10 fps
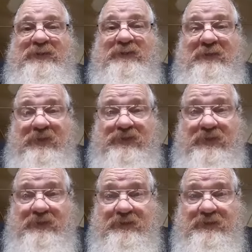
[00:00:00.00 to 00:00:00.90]

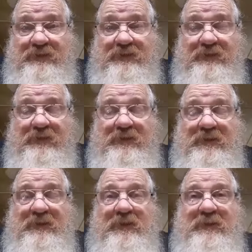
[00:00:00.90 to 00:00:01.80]
sufficient
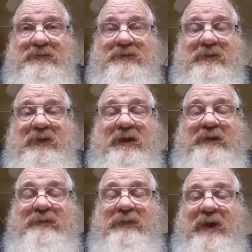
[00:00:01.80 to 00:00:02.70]
so that I
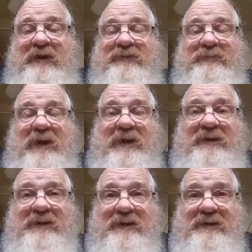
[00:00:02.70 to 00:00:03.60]
can raise my
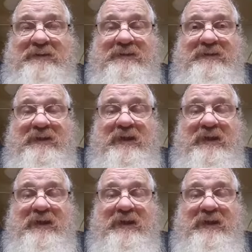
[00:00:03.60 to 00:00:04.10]
kids